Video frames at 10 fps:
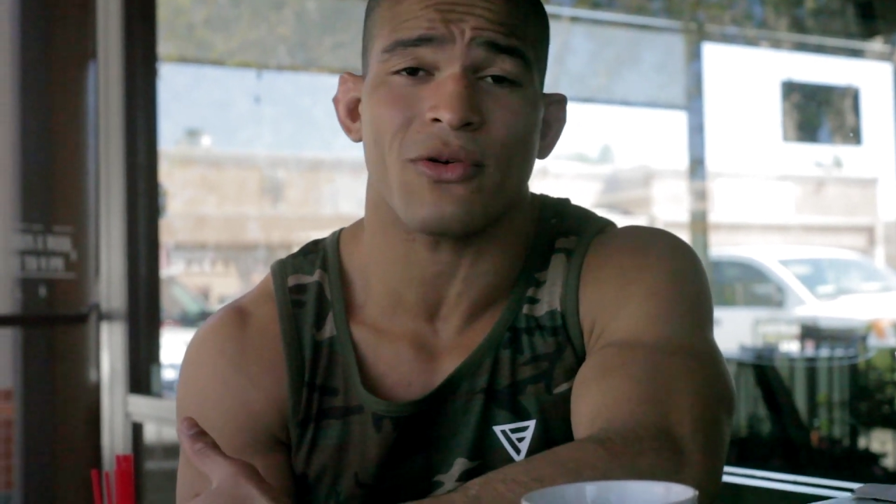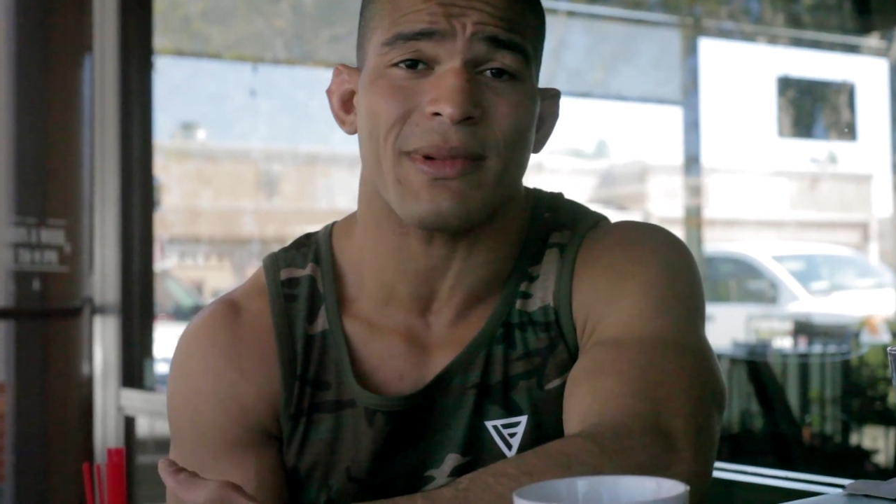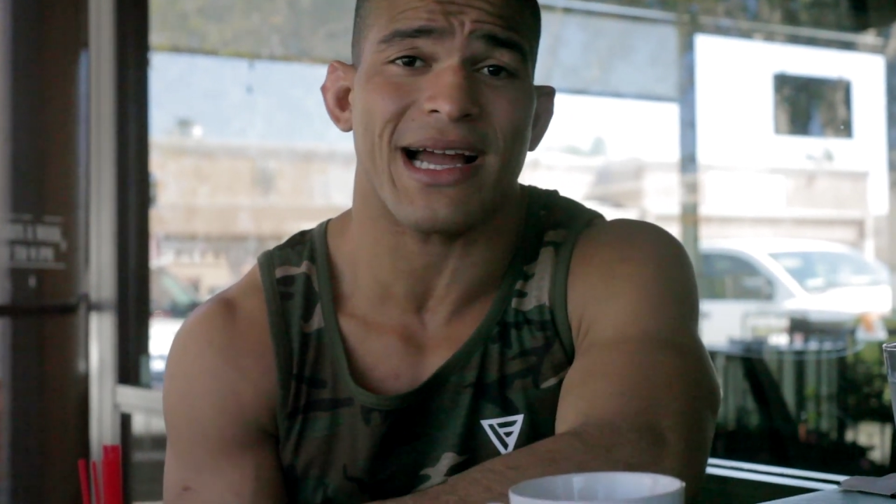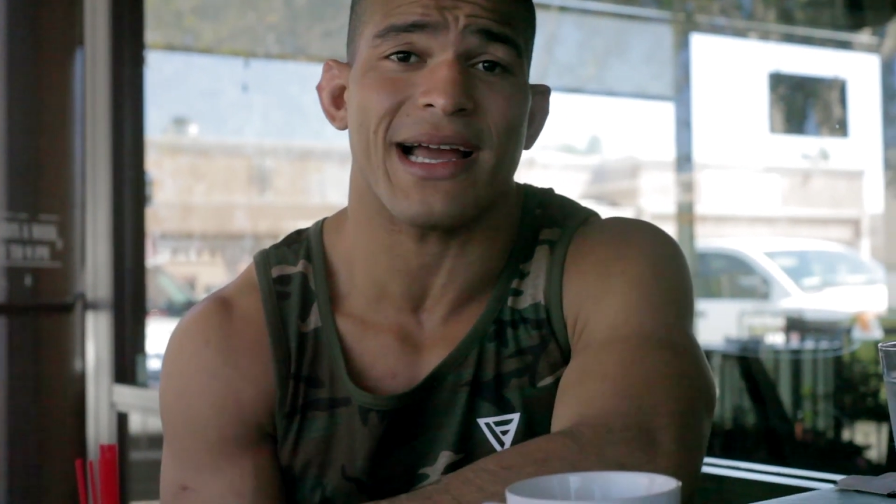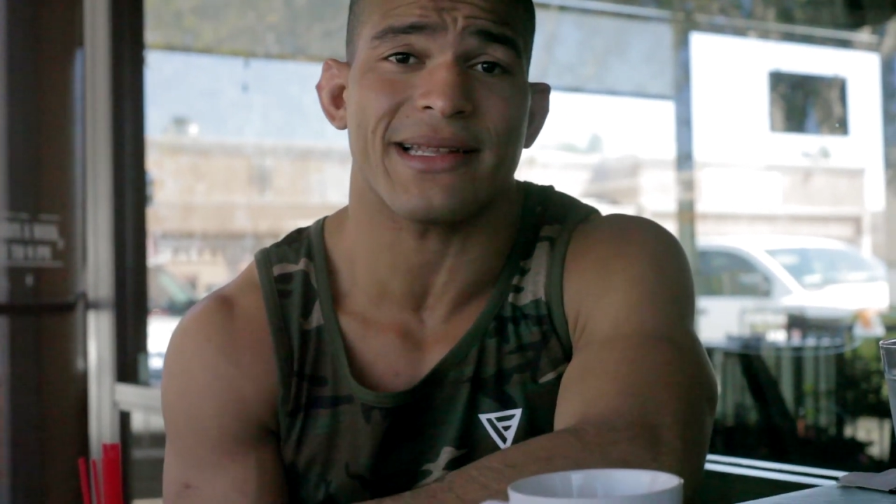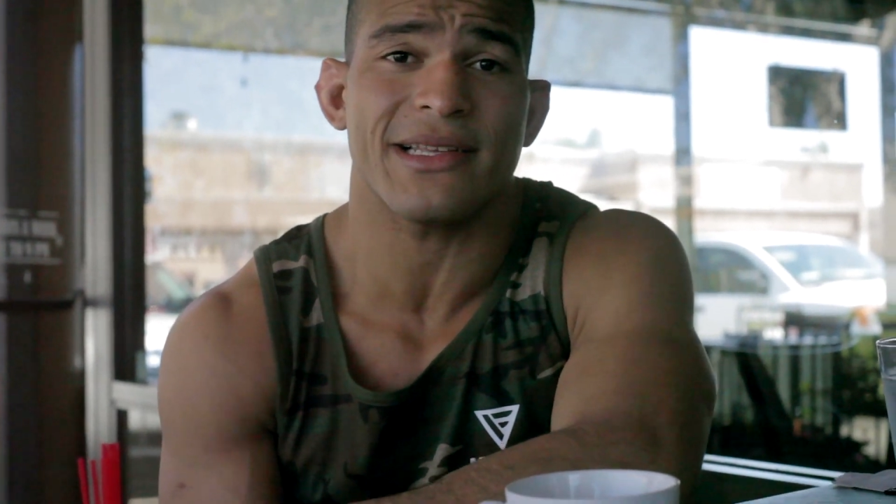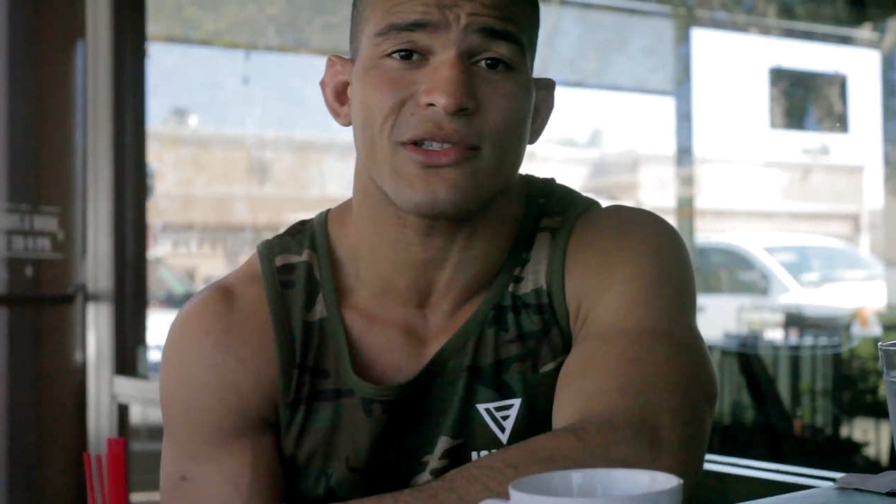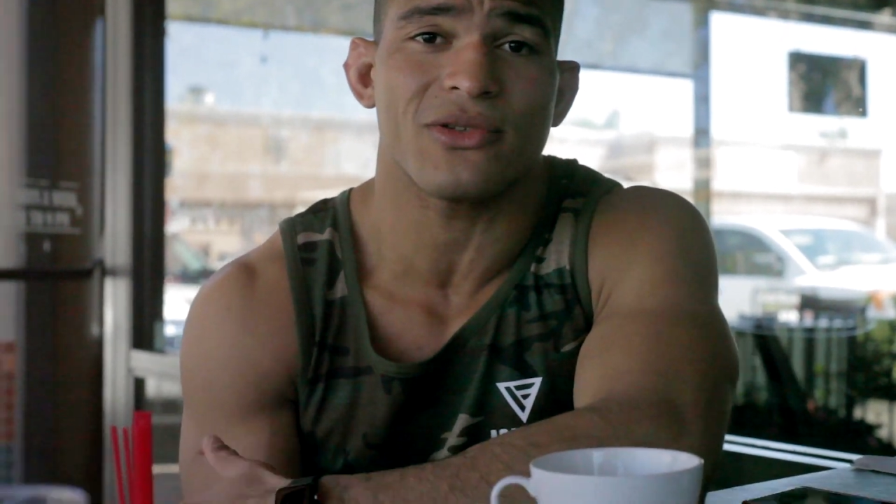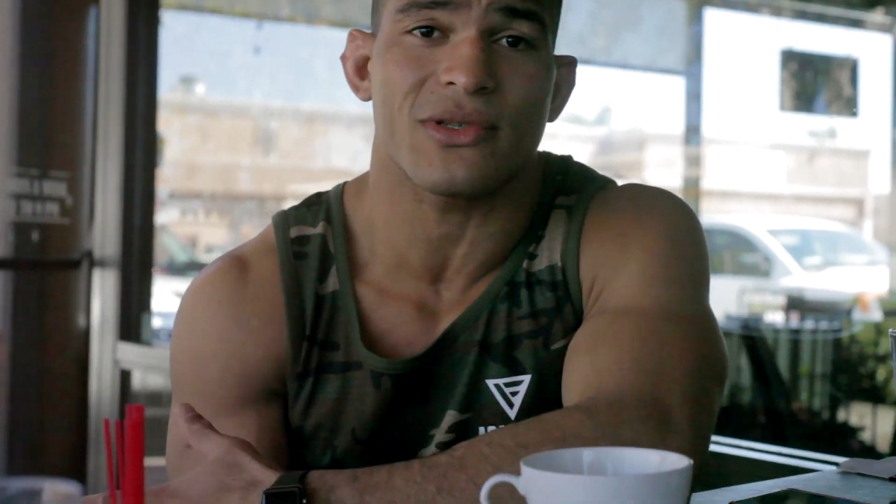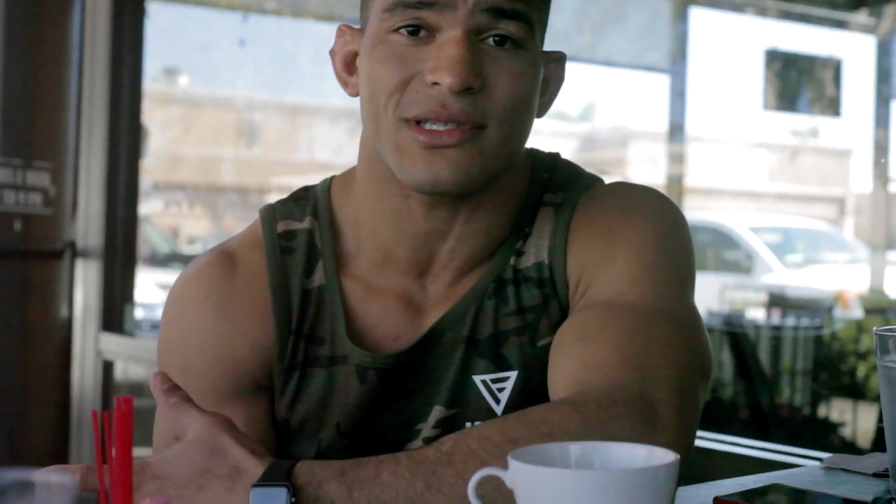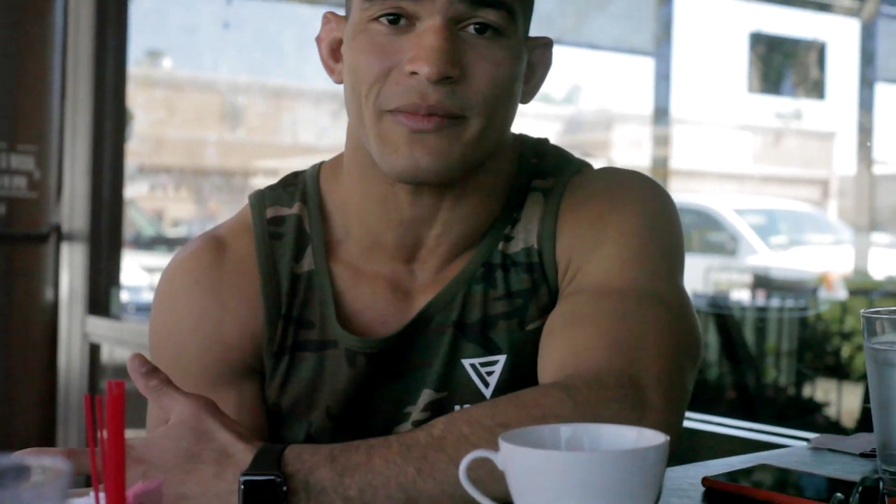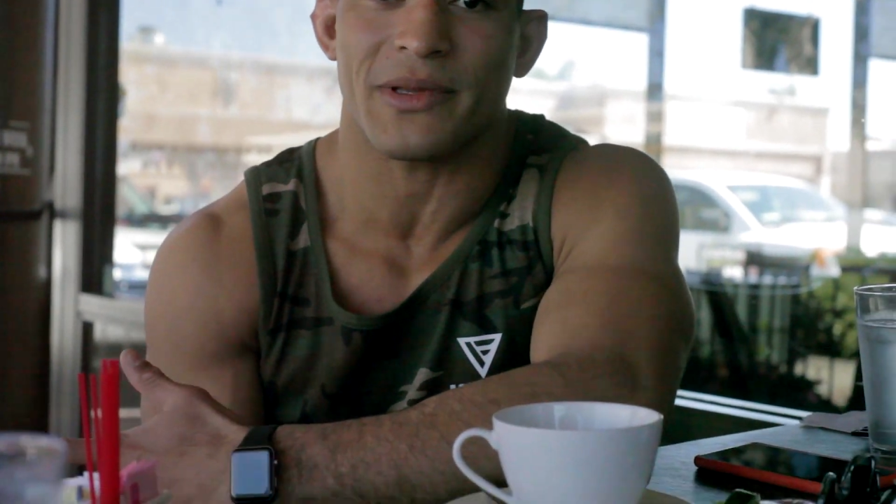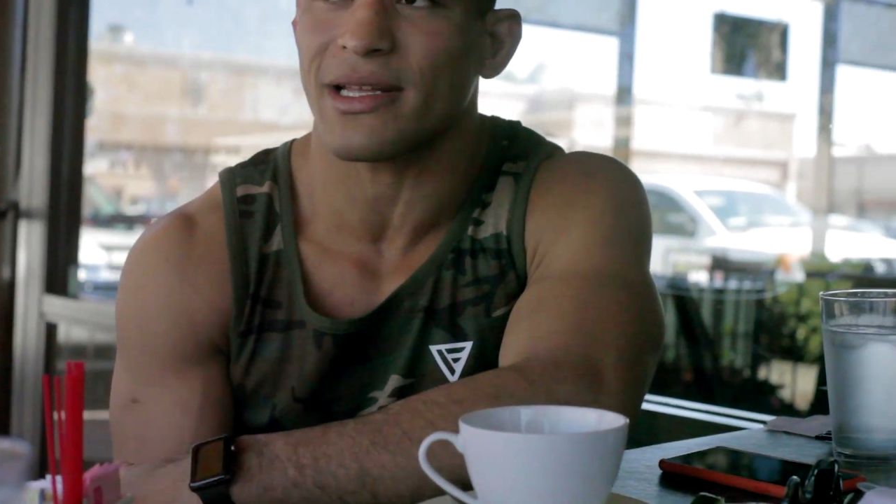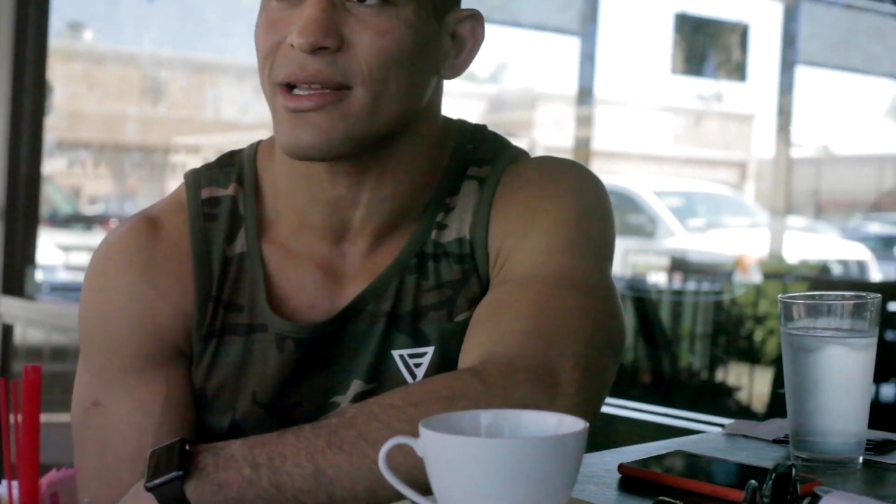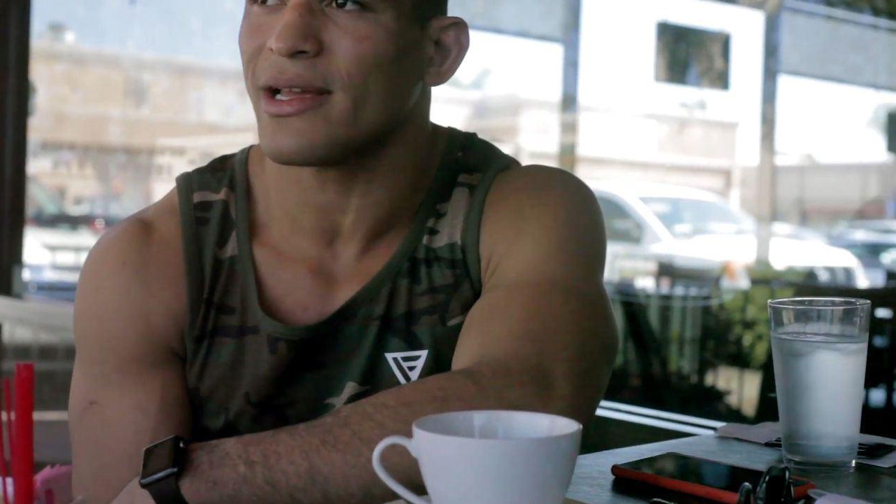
oh my God, I need to do something.